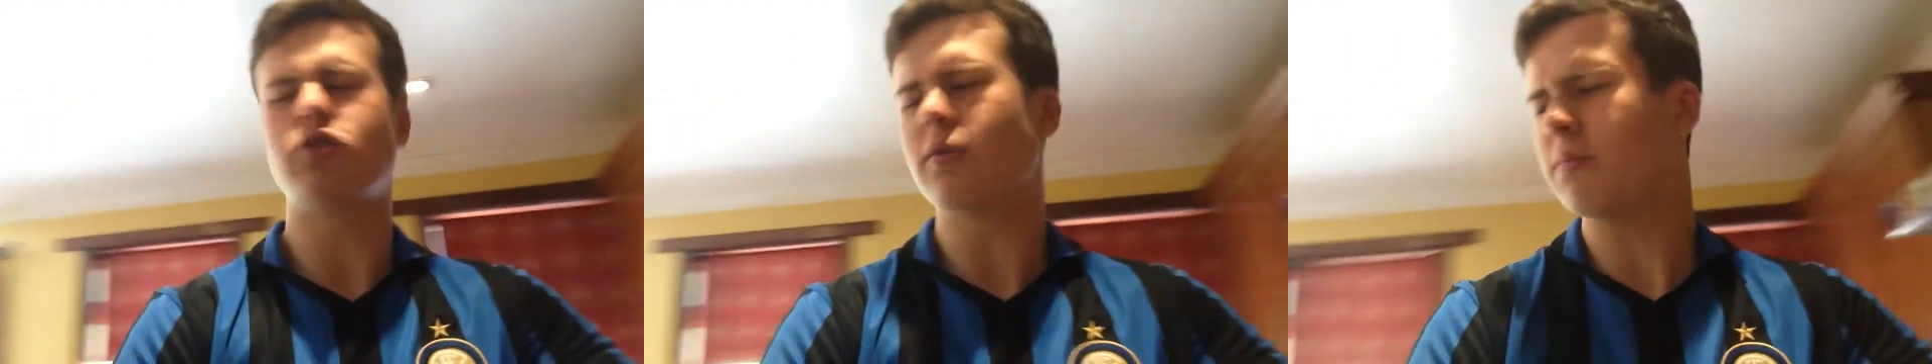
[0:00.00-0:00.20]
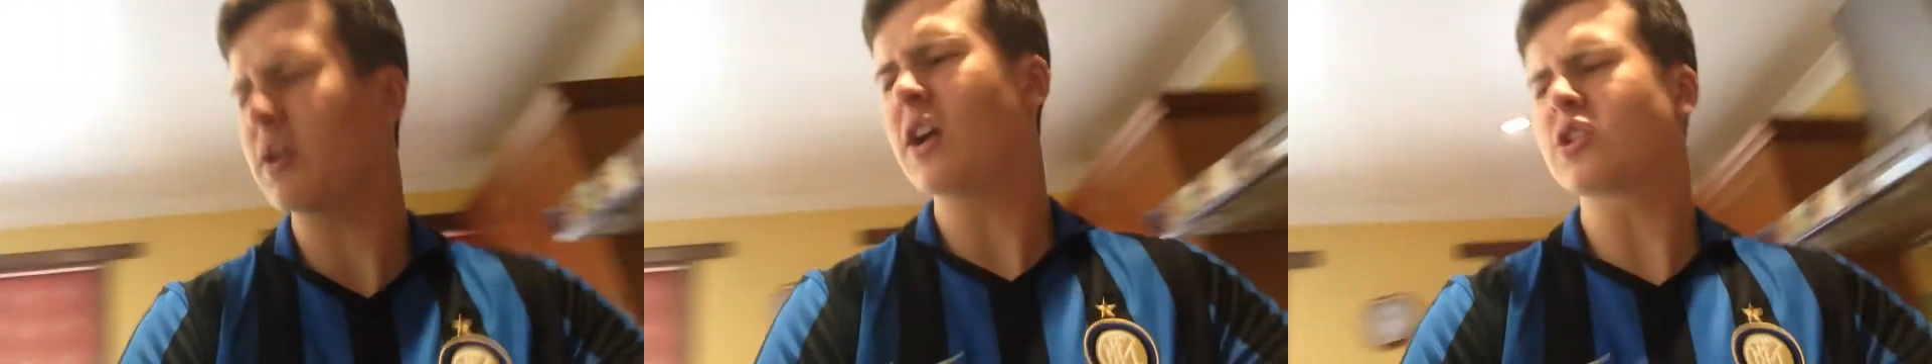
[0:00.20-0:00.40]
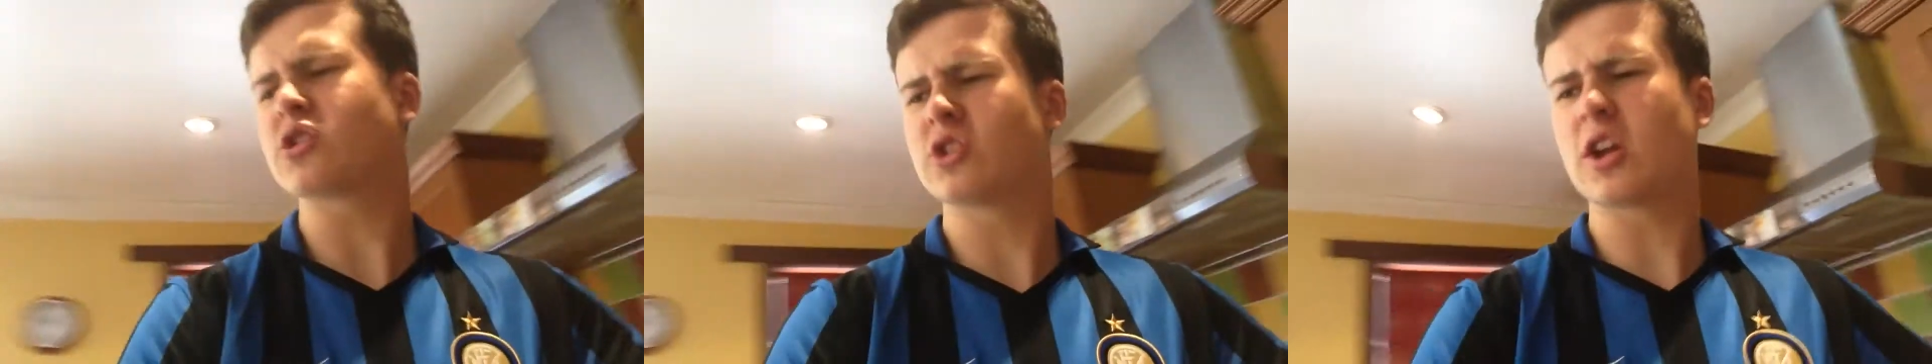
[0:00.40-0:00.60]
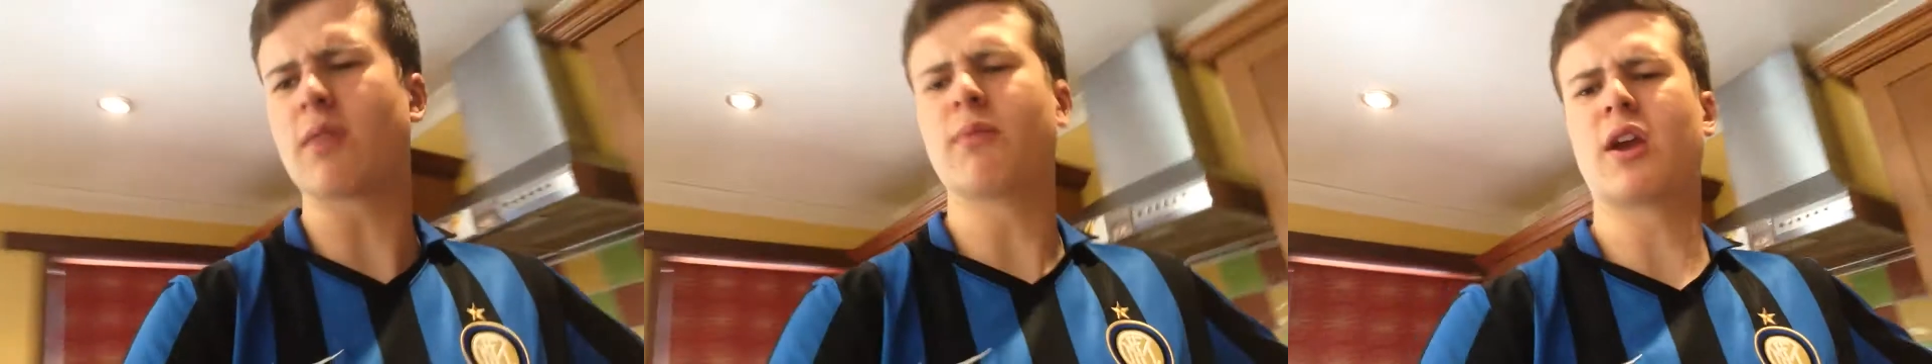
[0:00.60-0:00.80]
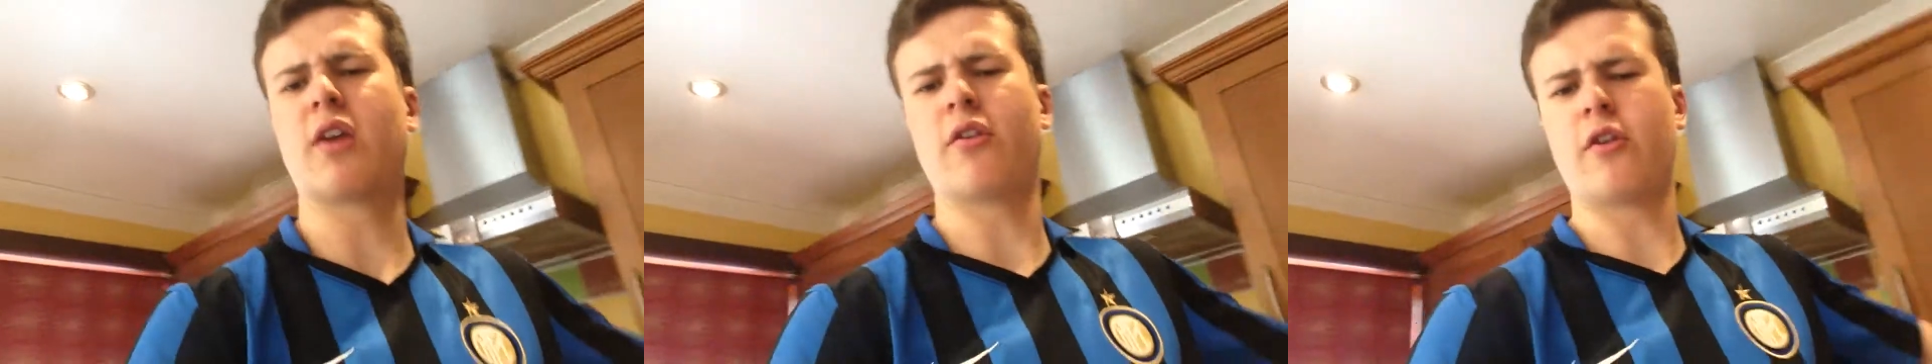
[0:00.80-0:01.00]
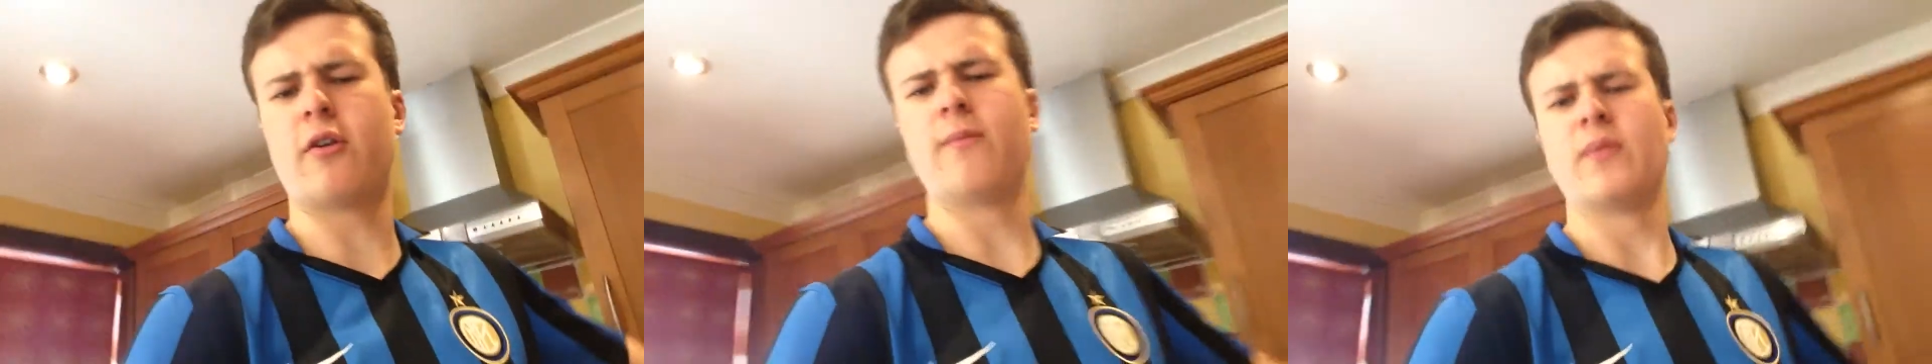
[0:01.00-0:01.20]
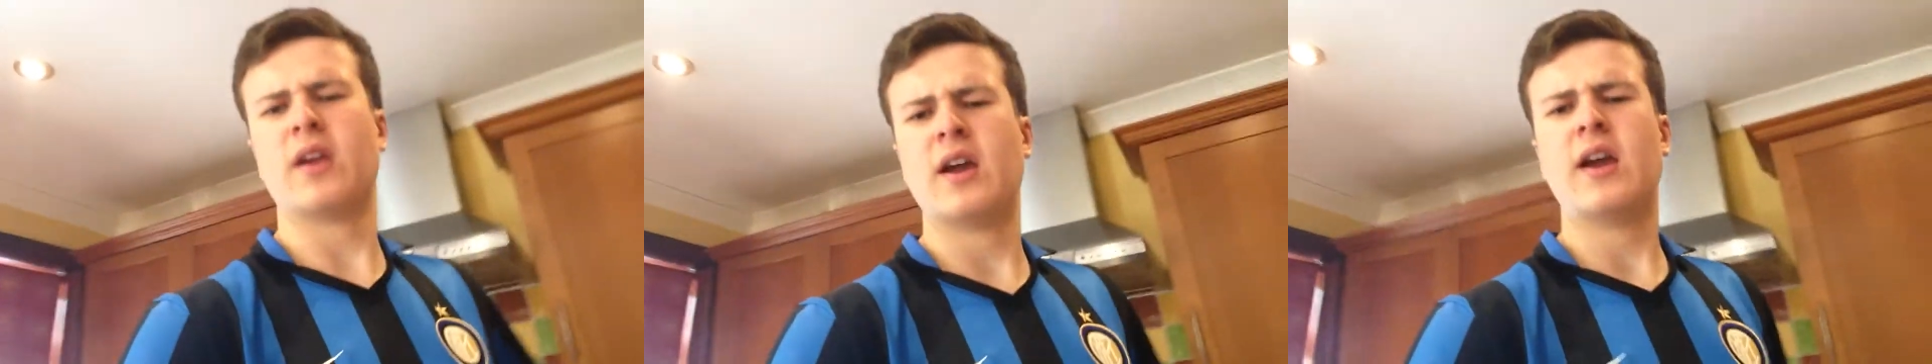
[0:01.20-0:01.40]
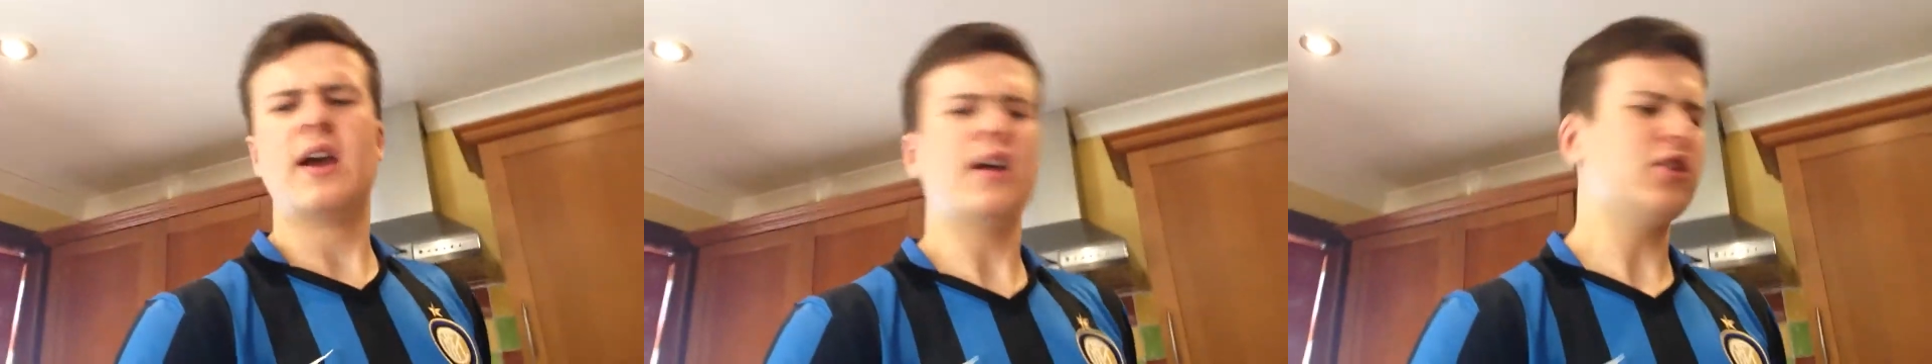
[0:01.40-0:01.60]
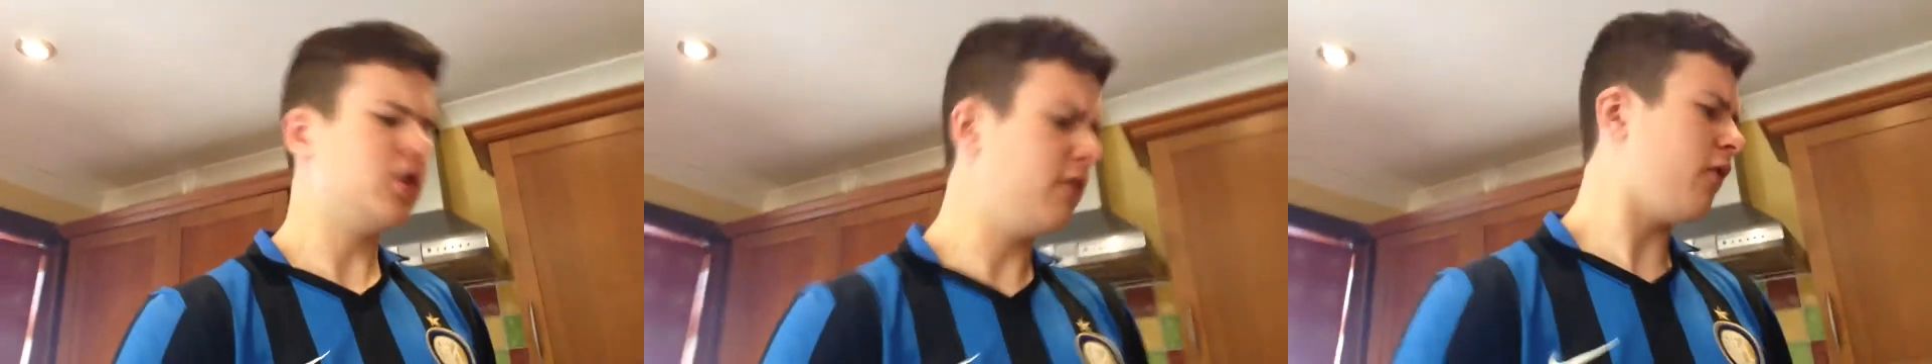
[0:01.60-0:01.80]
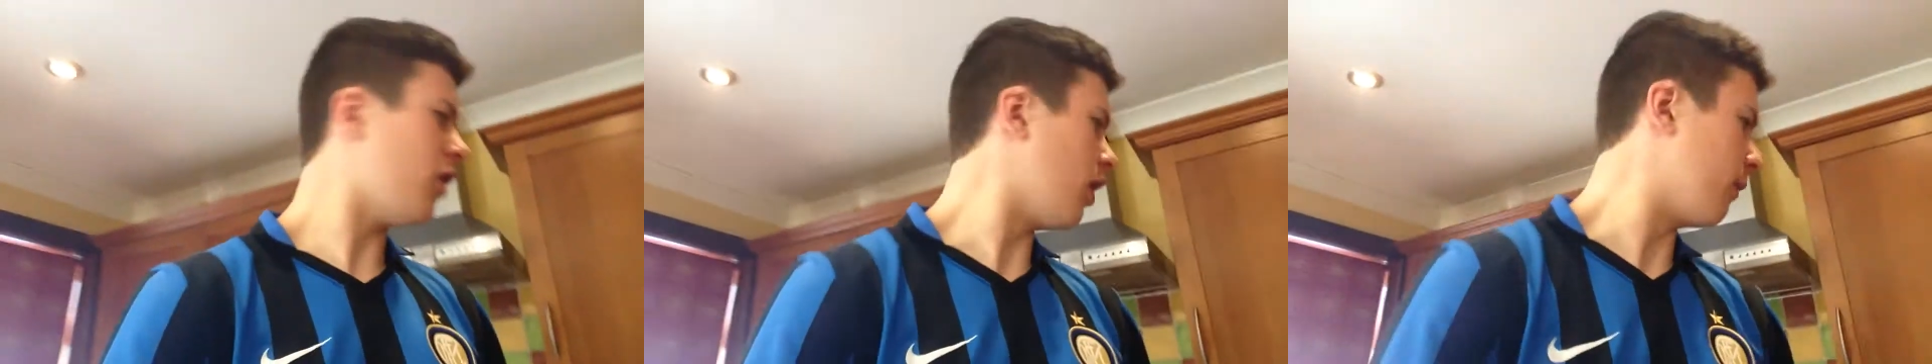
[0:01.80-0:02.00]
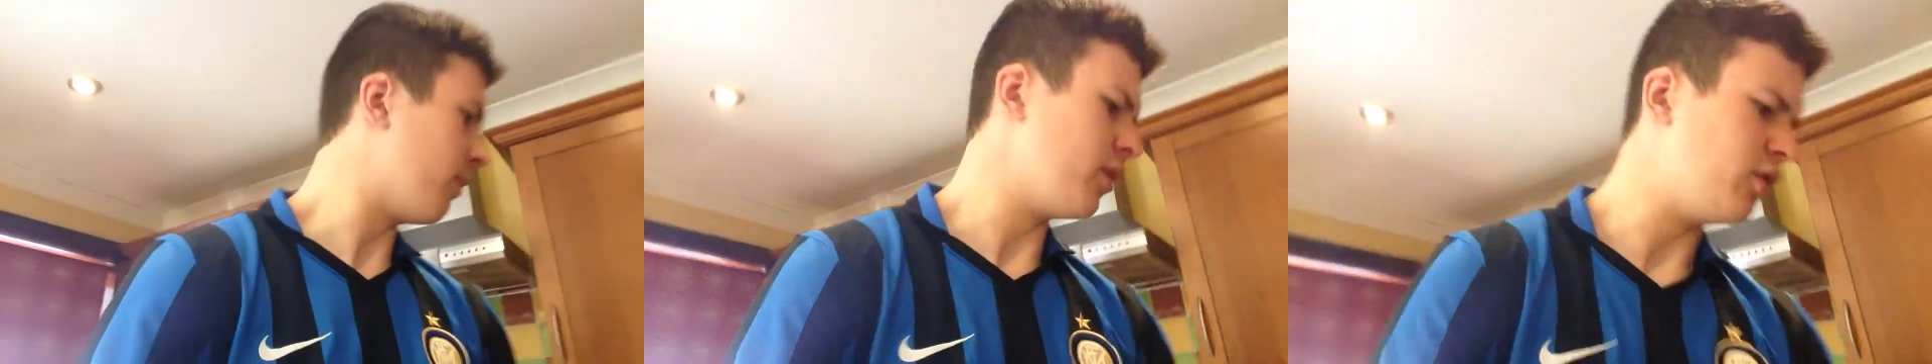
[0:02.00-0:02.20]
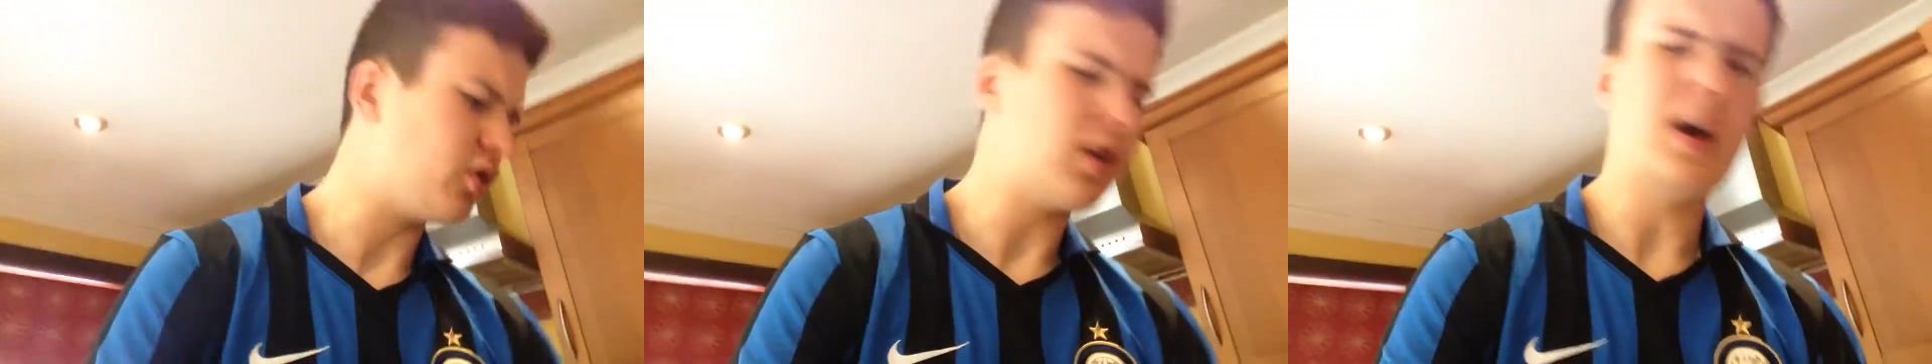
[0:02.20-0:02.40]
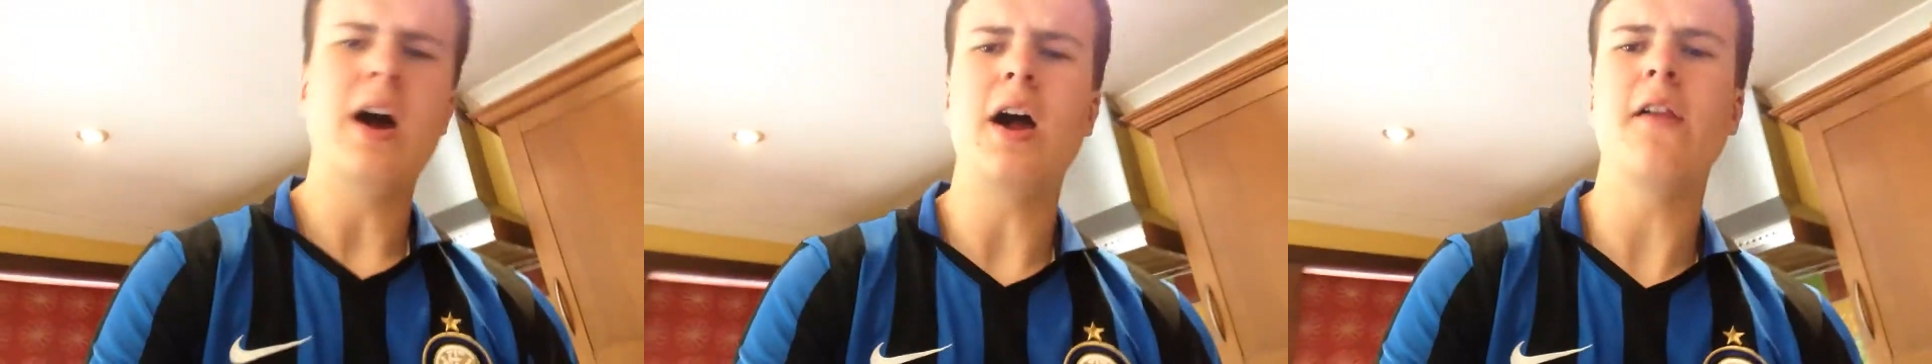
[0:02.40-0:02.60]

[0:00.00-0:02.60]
So I'm going to stick them together and see what happens.